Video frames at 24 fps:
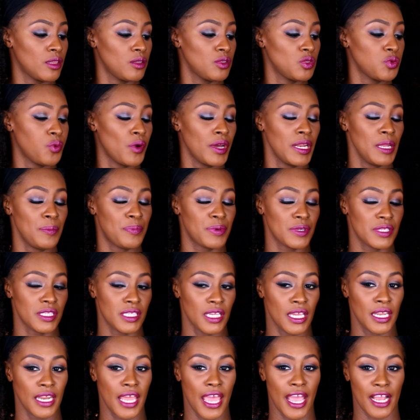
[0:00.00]

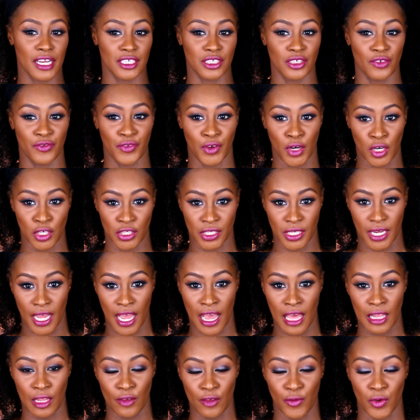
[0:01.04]
20% extra virgin
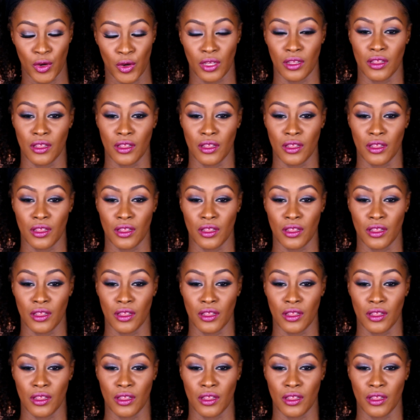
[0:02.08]
olive oil.